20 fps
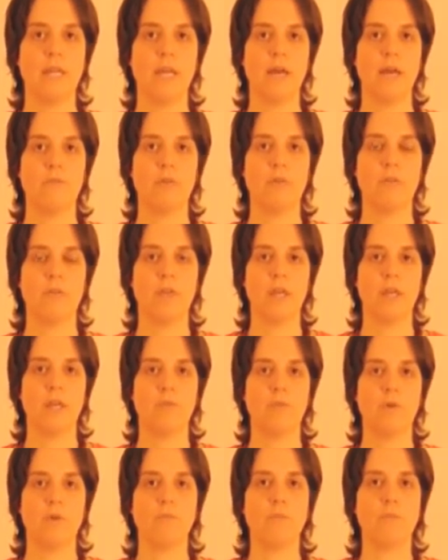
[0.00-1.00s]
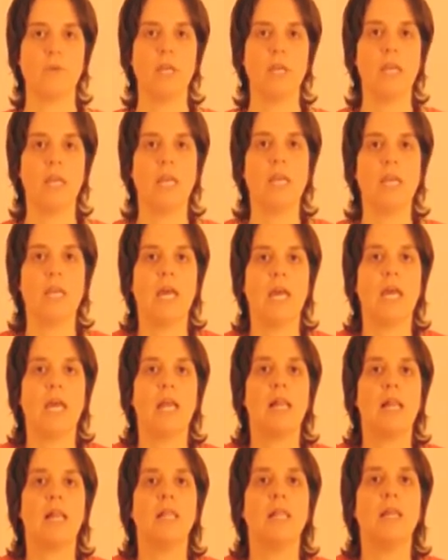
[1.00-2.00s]
and we think when we
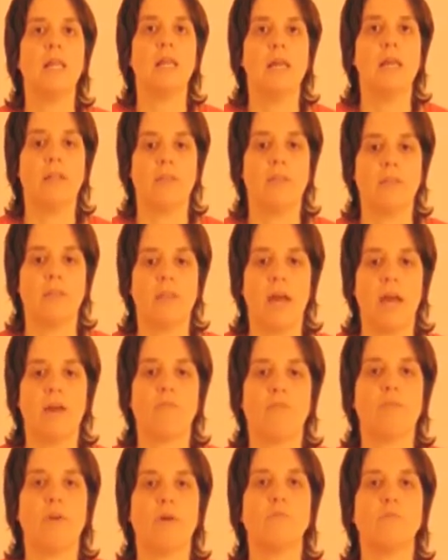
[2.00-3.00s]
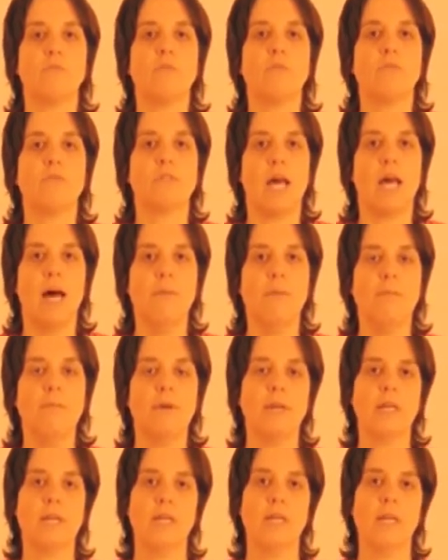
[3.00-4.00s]
inhale, the diaphragm moves up.